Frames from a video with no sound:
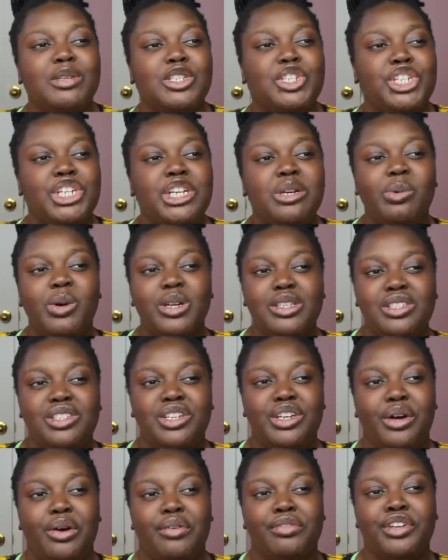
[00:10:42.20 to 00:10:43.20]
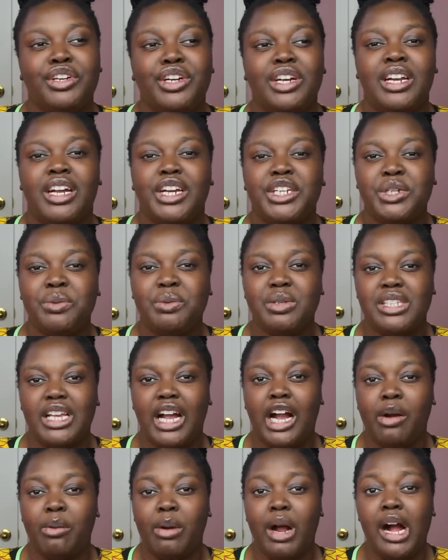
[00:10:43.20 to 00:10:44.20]
She wants to know if her connection with
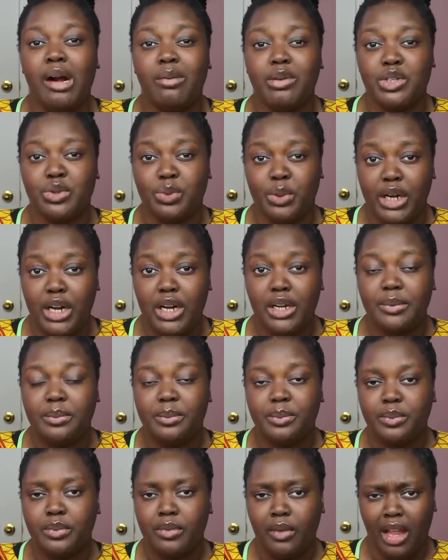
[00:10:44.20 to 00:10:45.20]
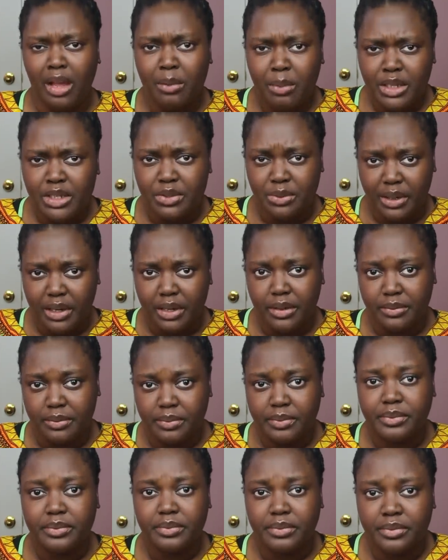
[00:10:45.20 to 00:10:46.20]
Zachariah was real. It was real.
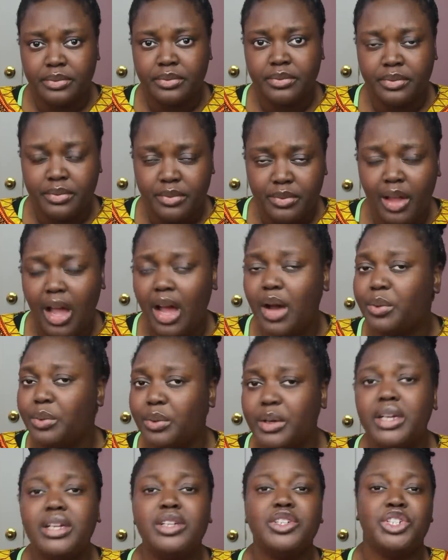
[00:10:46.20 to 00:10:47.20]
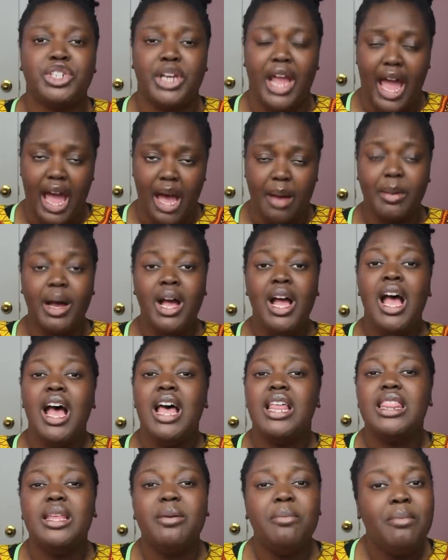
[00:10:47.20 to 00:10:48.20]
A real sham.
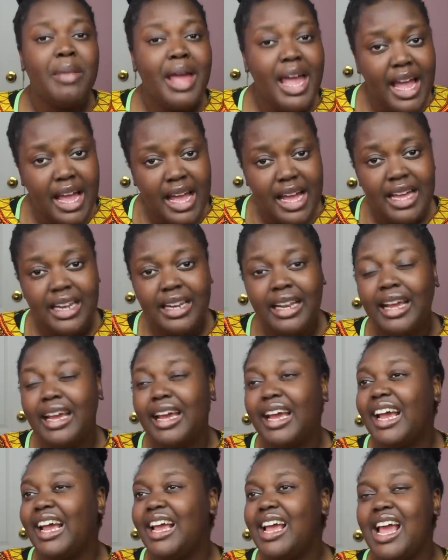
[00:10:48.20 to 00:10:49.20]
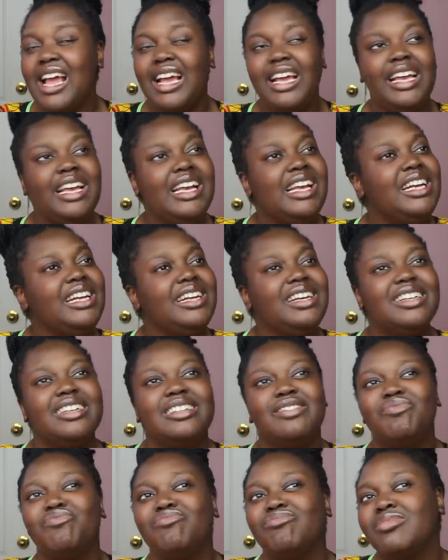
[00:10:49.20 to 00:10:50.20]
The man, he
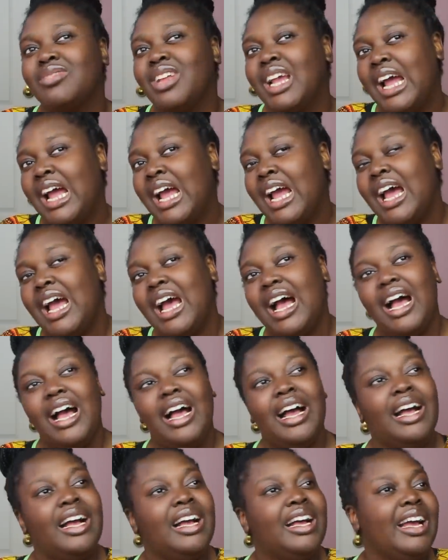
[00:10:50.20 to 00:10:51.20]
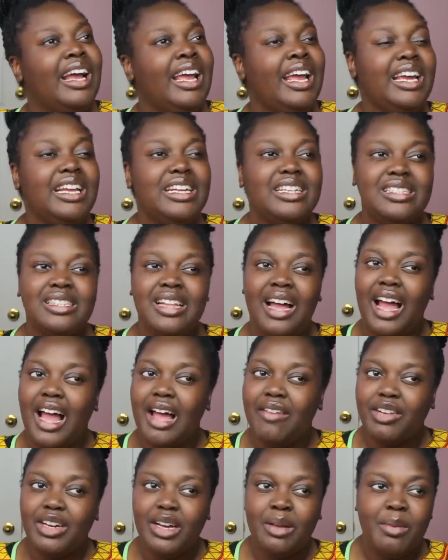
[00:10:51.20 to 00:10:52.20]
does not
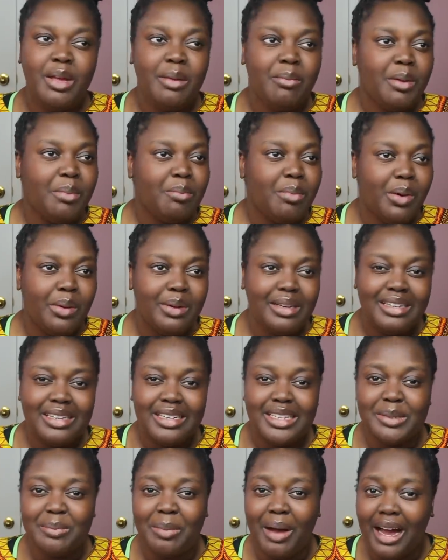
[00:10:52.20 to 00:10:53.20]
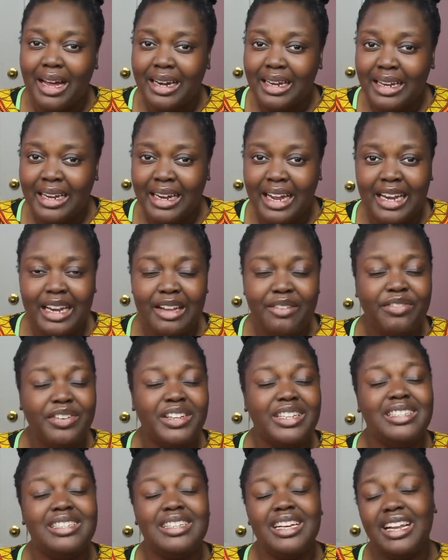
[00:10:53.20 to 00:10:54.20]
have a commitment bone in his body. And if
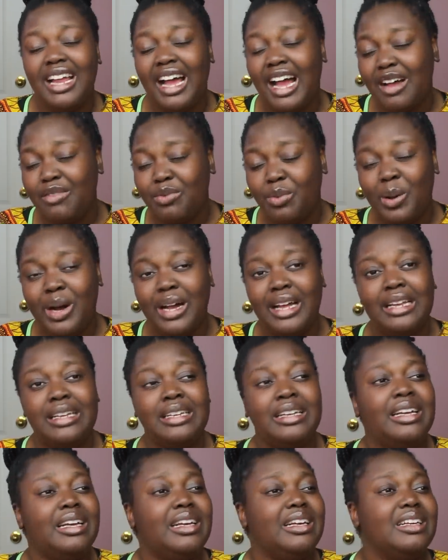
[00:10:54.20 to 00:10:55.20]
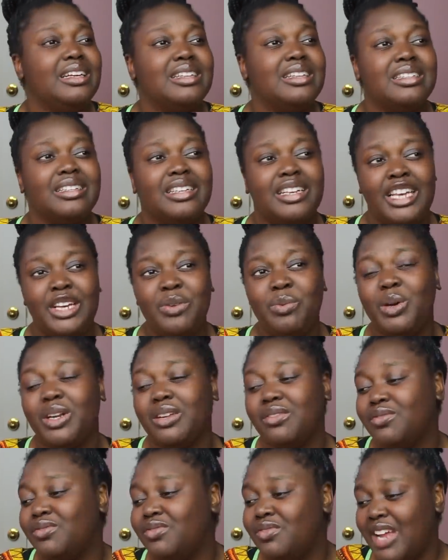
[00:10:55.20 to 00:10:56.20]
he did have one, he would
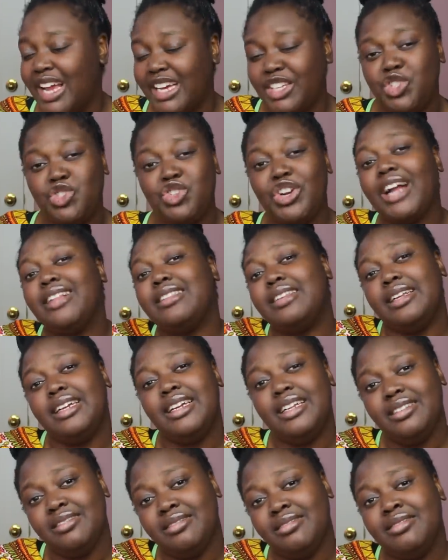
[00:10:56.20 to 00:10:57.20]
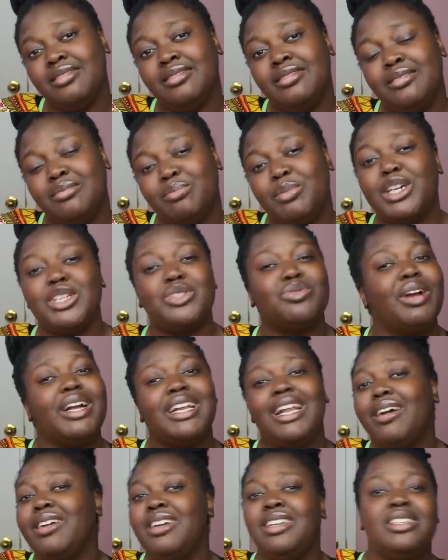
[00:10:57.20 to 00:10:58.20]
have extracted it. Because
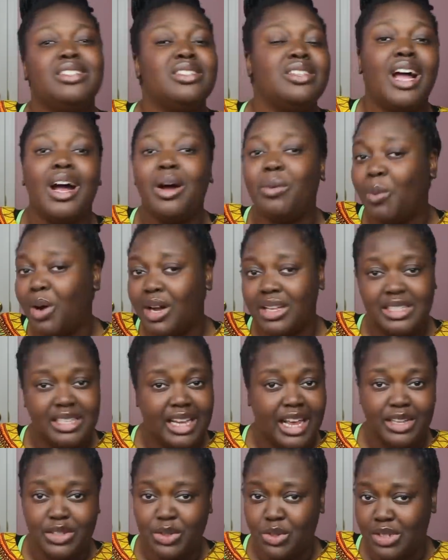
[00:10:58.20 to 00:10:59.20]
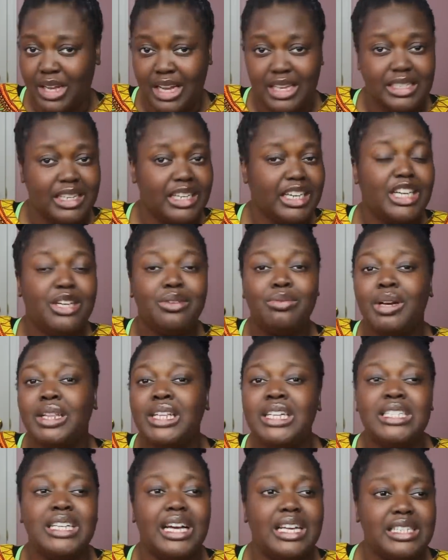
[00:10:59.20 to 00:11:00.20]
right now he does not want to exercise it. He
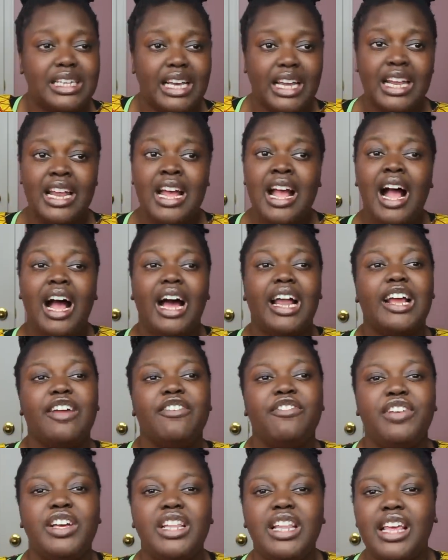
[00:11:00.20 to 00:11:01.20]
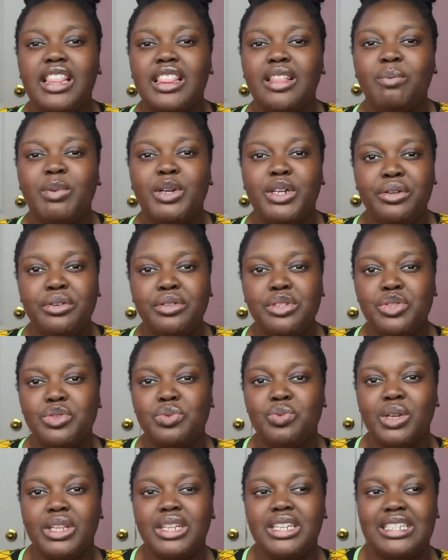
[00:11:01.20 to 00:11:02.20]
really doesn't. And I feel like the
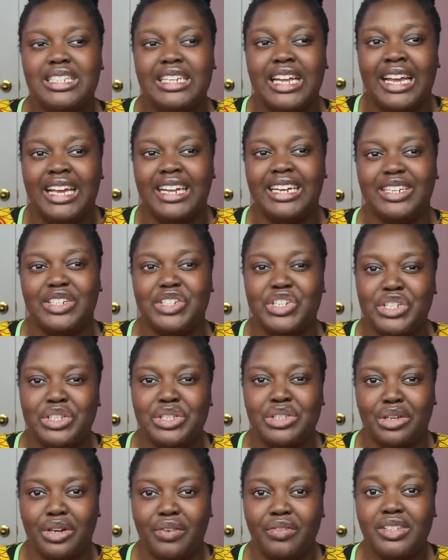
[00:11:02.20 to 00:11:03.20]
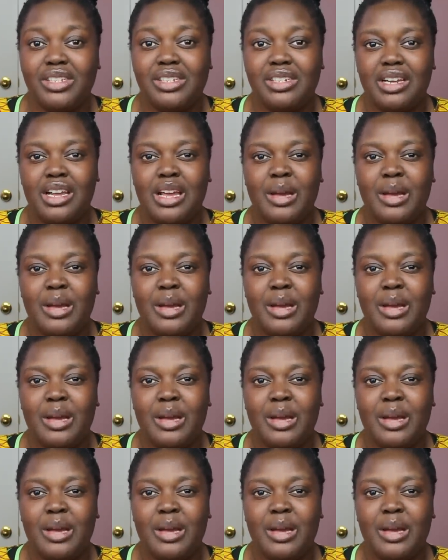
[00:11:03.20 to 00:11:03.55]
producers really did a disservice to